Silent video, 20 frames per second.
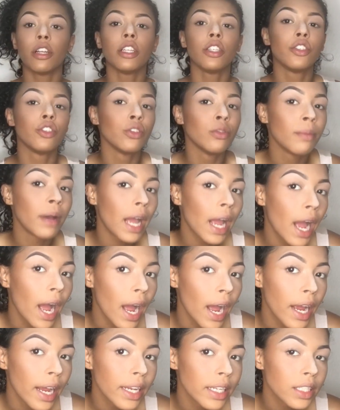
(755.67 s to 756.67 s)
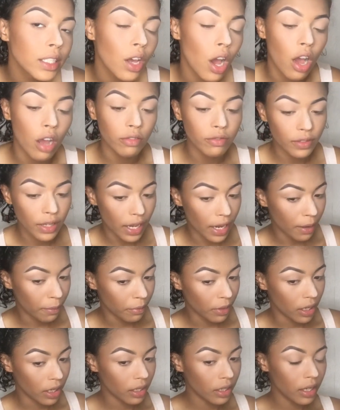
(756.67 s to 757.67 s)
gonna do my eyes off
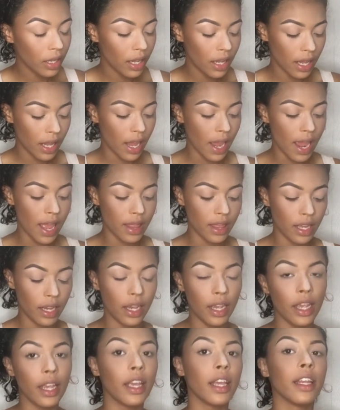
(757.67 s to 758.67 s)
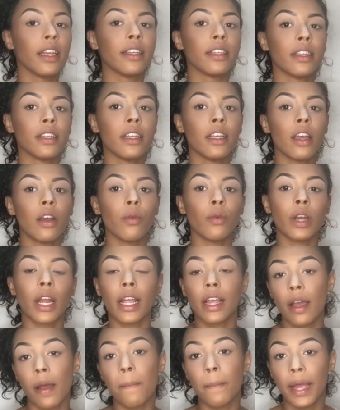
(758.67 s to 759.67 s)
camera, and then when
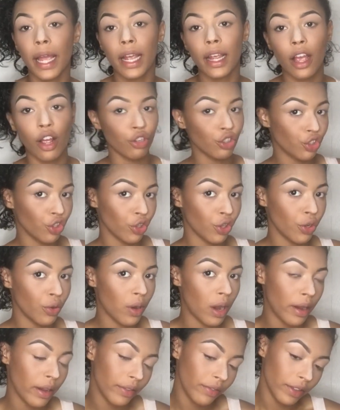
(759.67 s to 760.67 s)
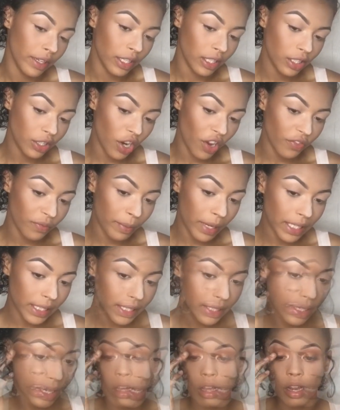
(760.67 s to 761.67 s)
I come back, I'll show you how I finish off my
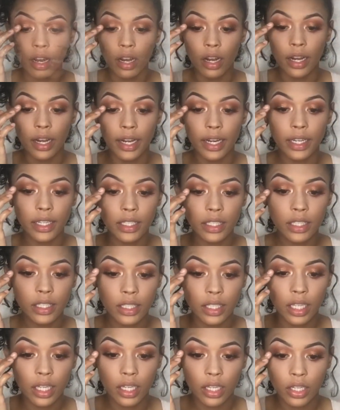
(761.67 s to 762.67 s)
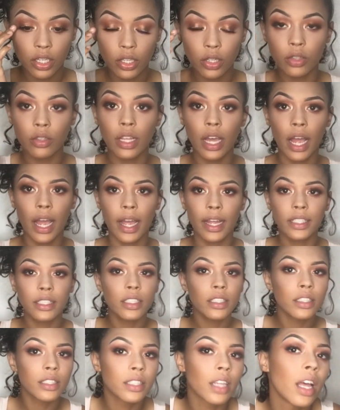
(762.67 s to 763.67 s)
skin. Alright, so the eyes
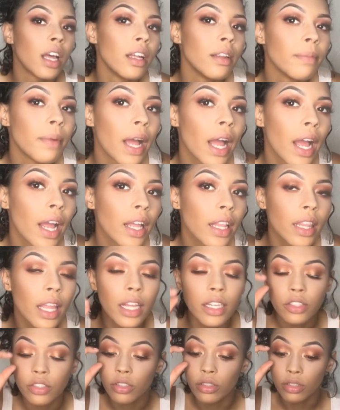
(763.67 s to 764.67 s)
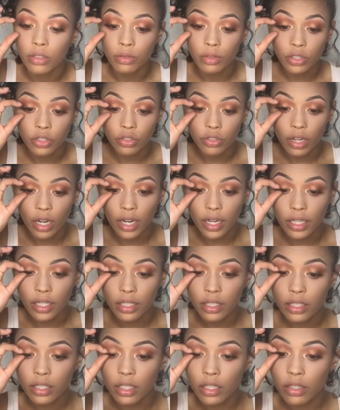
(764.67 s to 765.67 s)
are done. My eyelash glue is
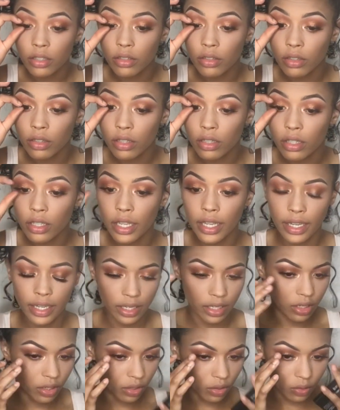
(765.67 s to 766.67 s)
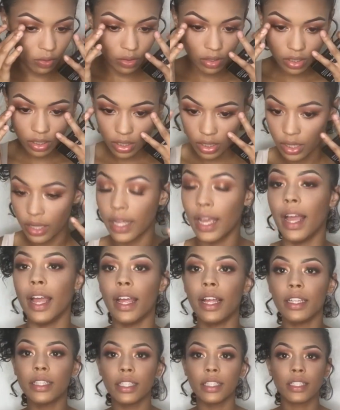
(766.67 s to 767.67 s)
drying, so ignore
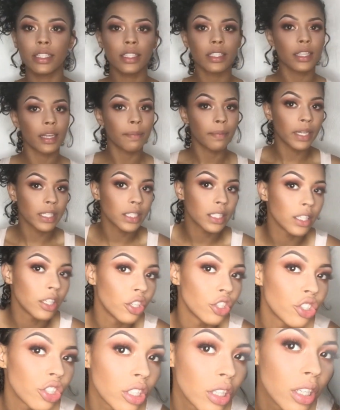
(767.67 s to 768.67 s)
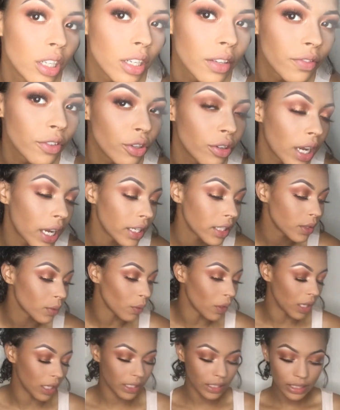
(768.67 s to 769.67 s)
that. This is like my signature look. If you guys
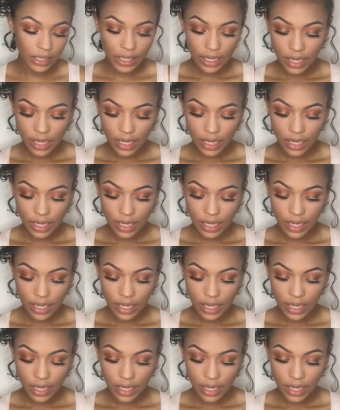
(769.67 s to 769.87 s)
want